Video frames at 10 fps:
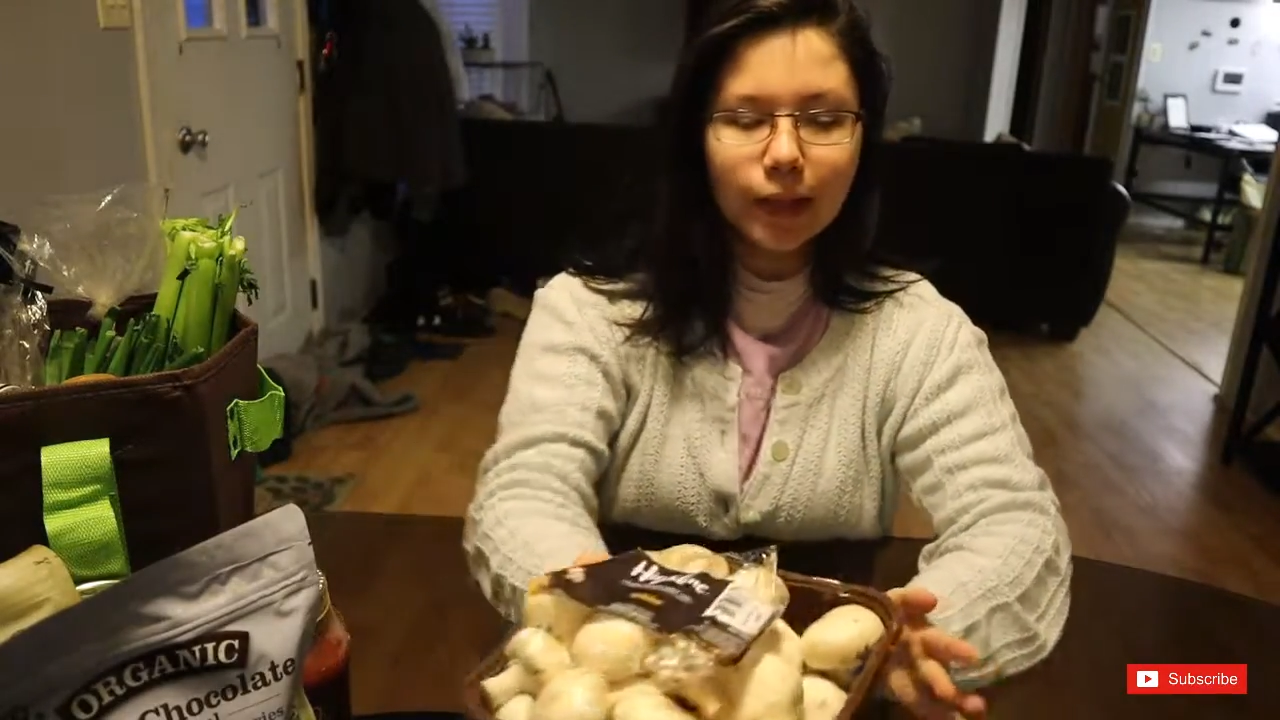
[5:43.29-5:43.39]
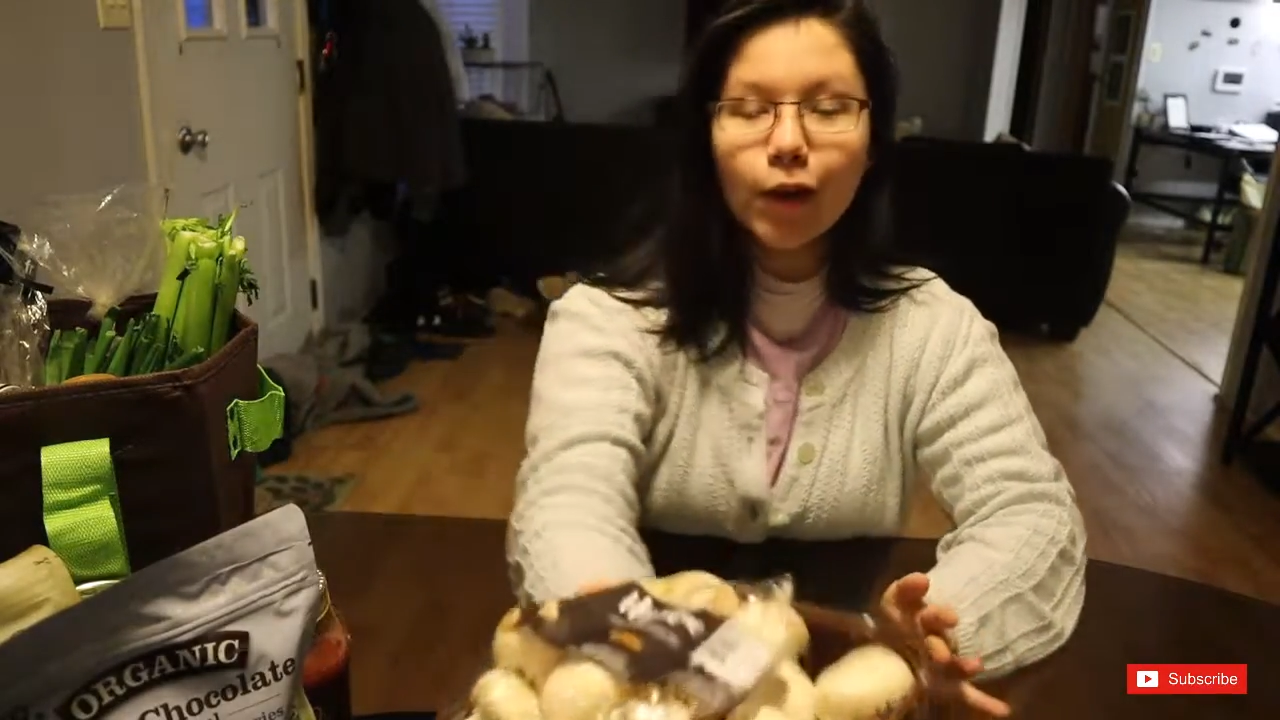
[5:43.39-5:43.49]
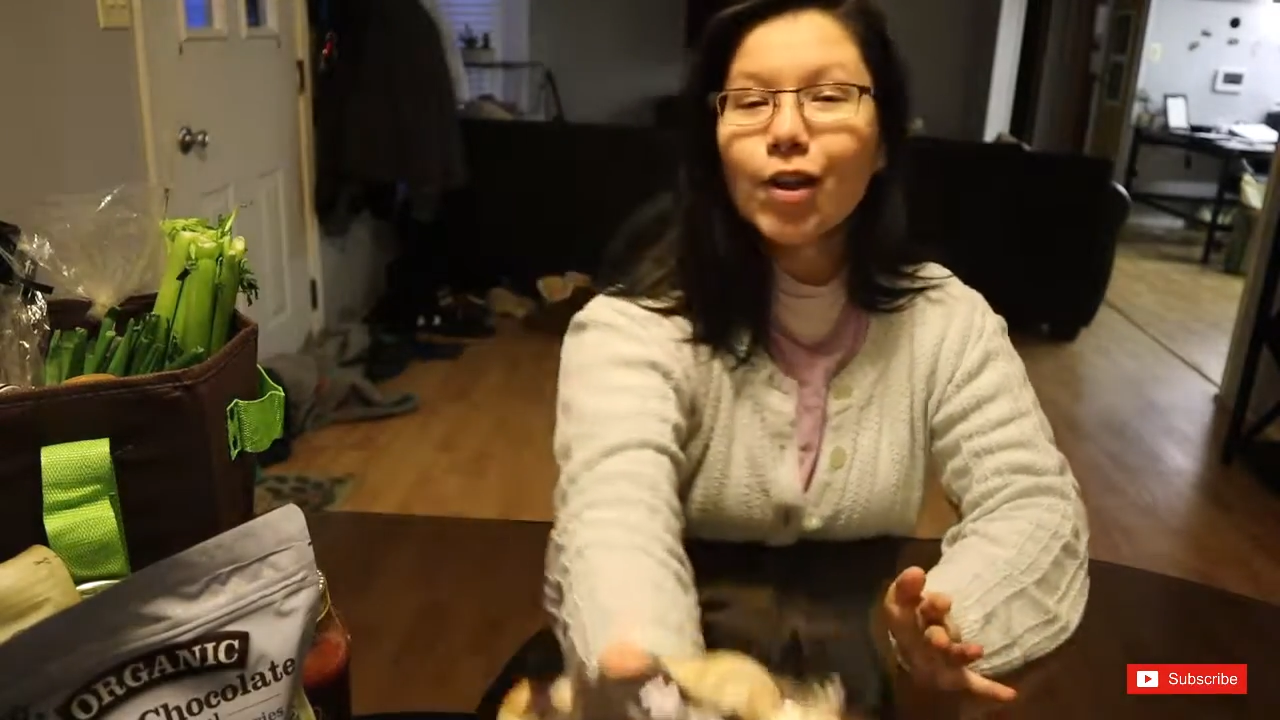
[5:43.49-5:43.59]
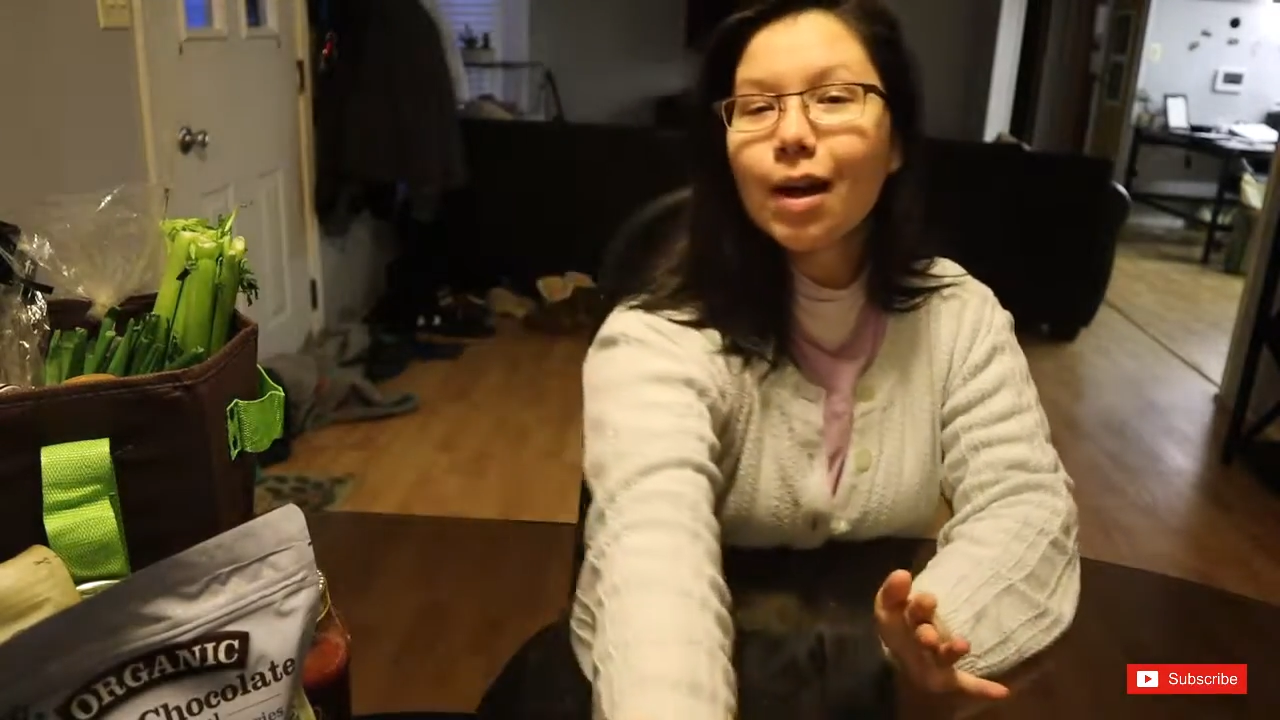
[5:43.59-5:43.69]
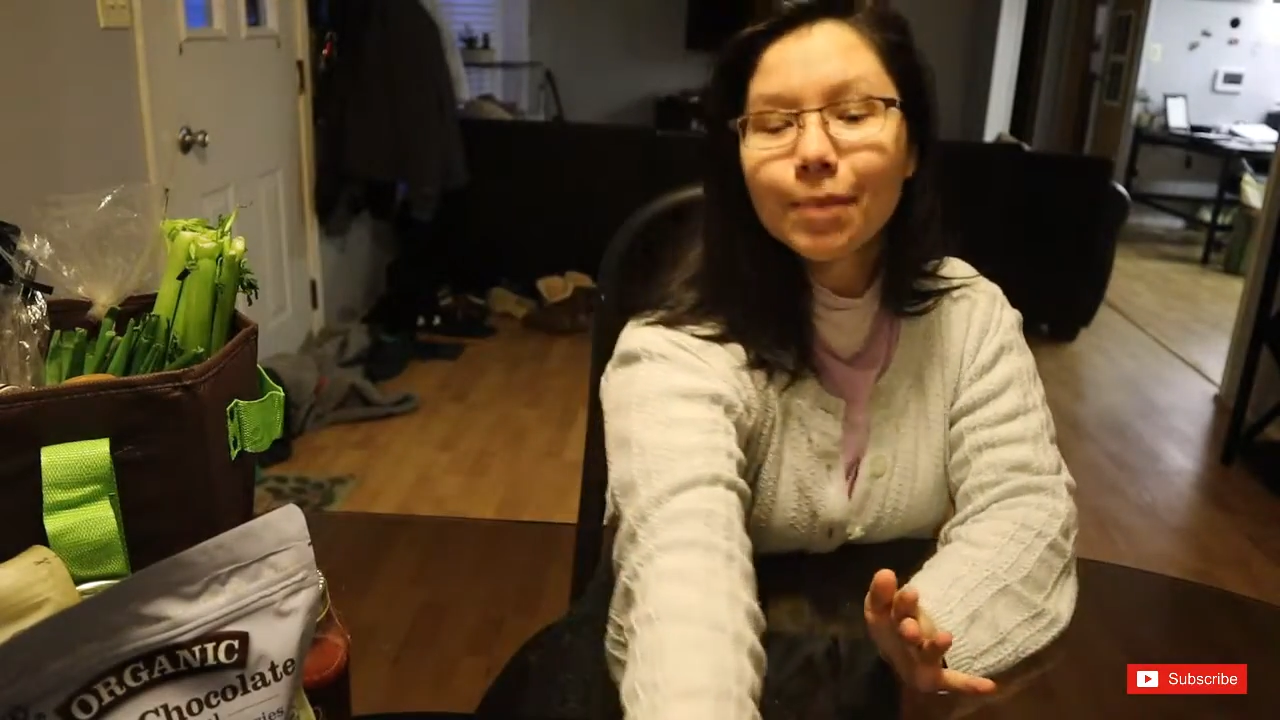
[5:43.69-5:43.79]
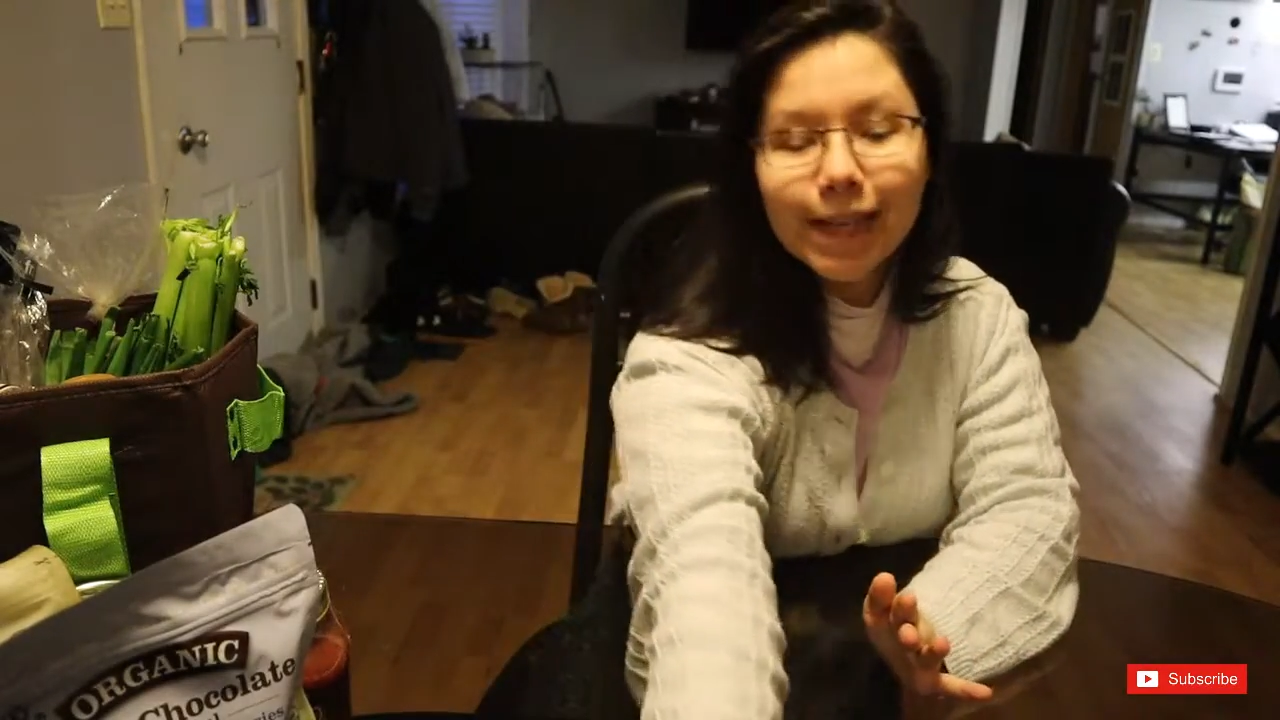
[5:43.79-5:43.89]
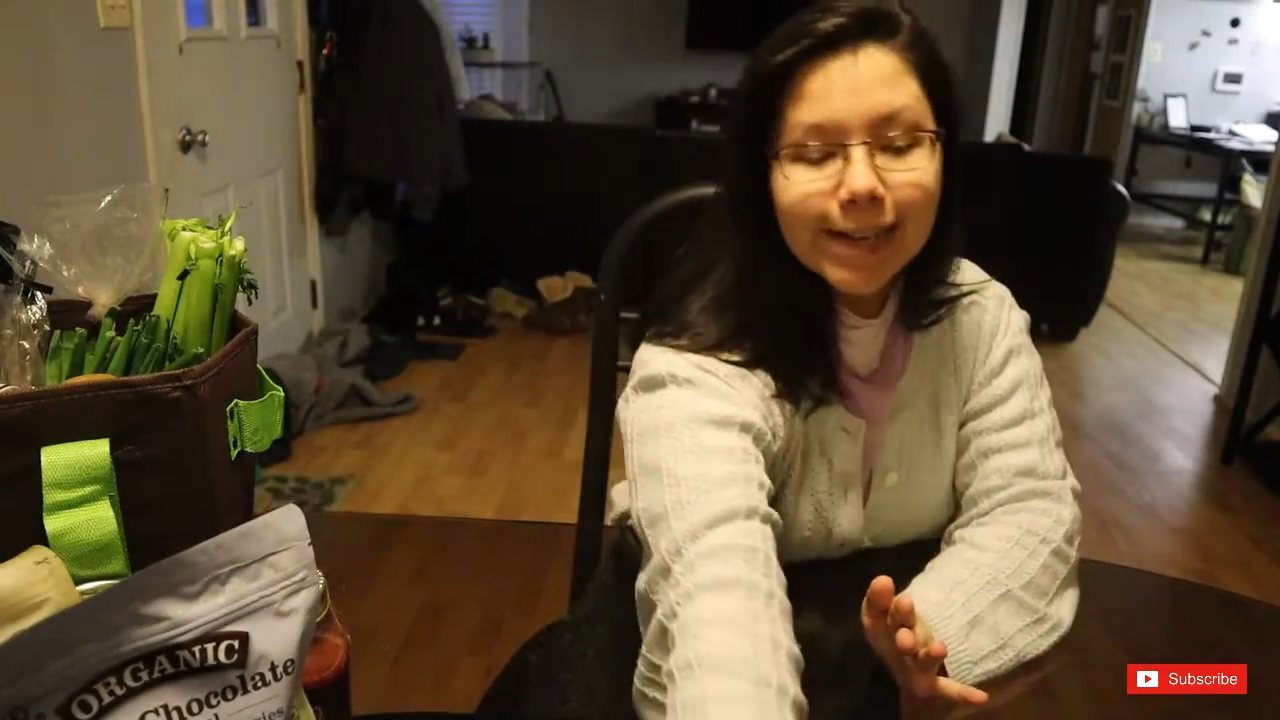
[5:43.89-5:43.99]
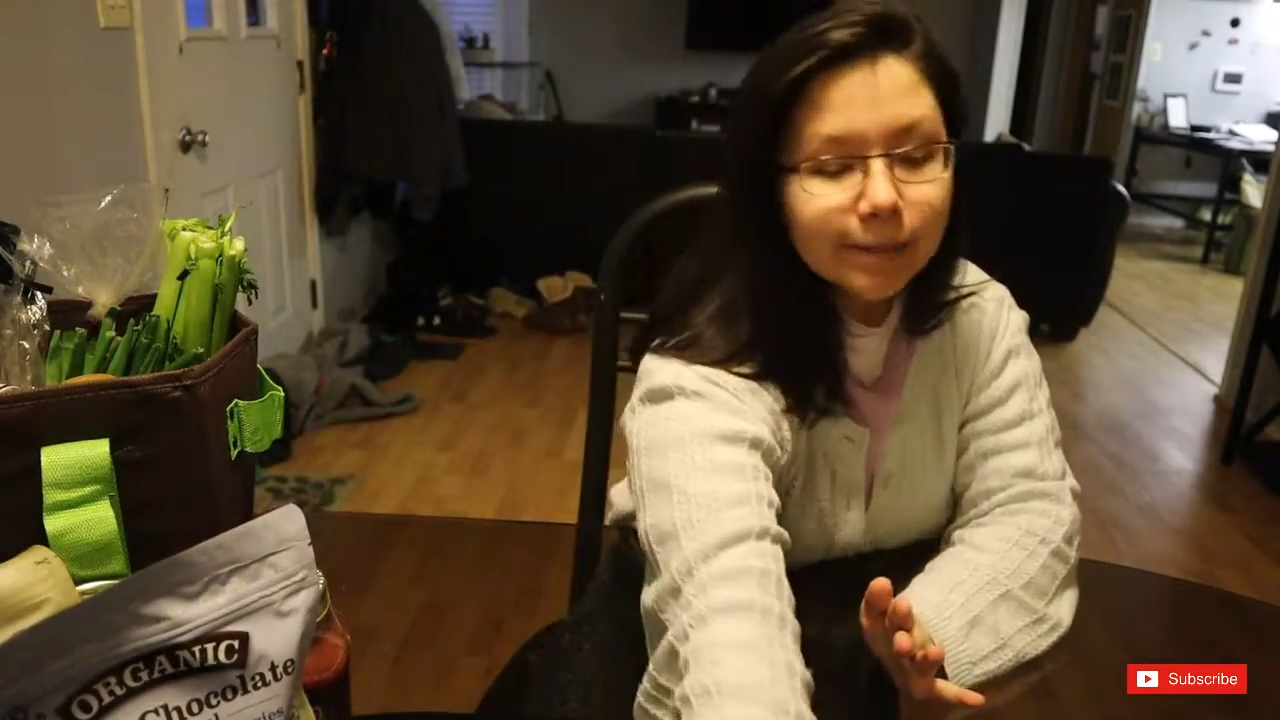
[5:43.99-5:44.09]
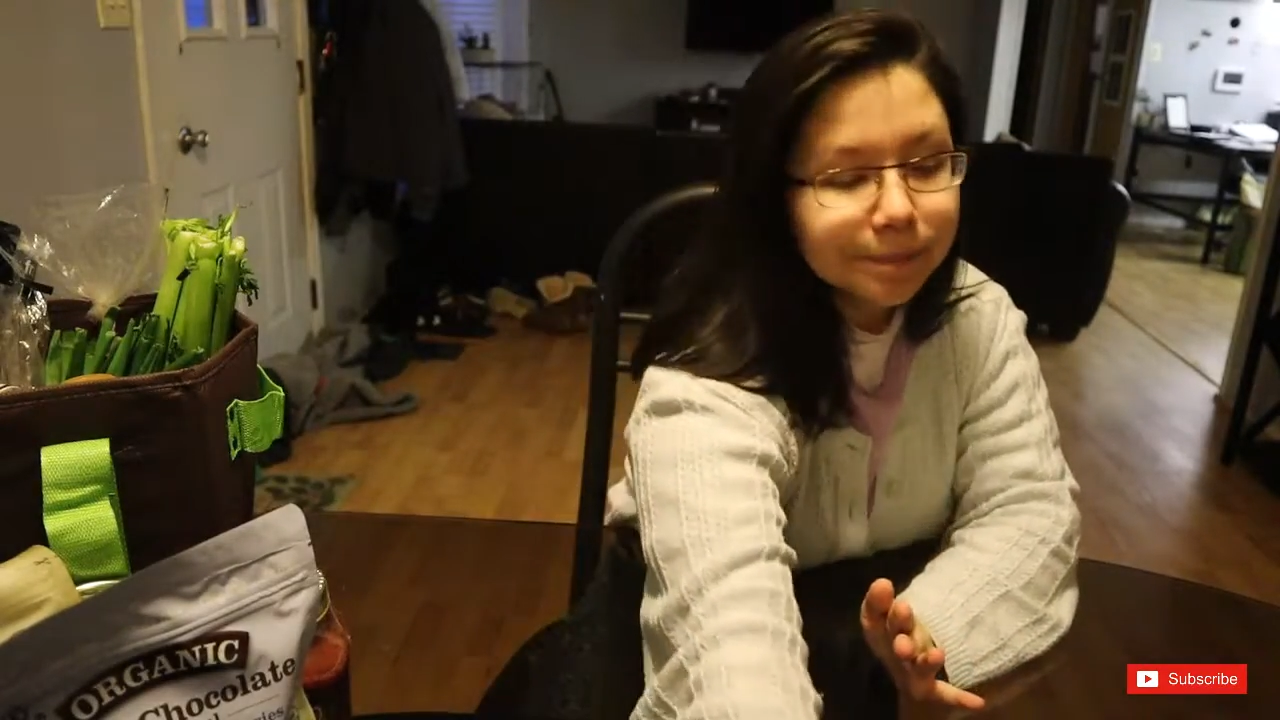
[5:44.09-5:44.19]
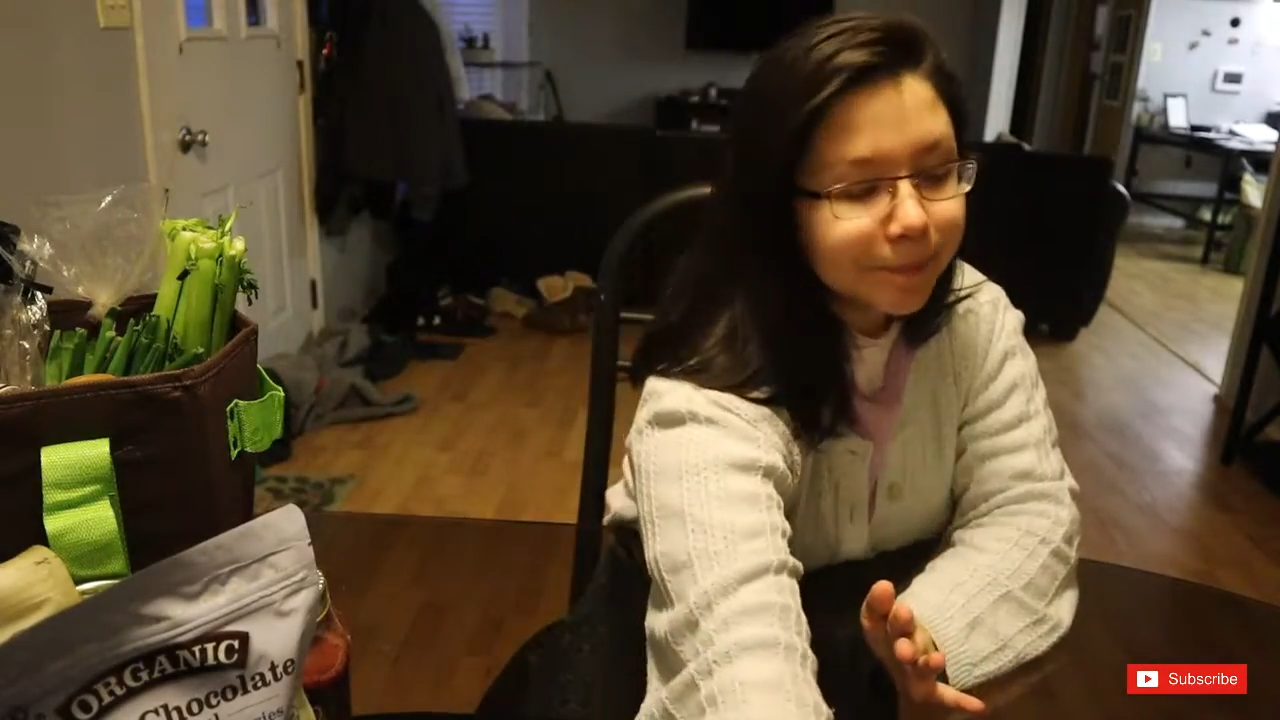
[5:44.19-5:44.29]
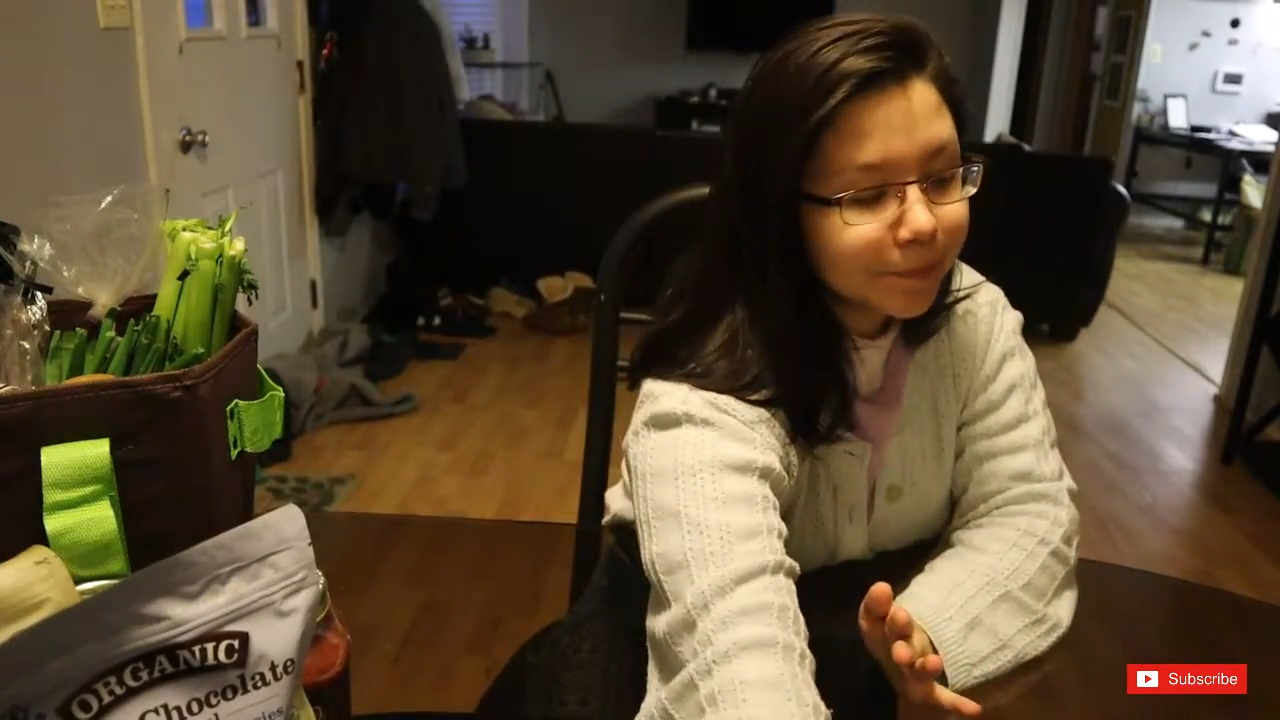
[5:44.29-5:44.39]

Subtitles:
They're yummy.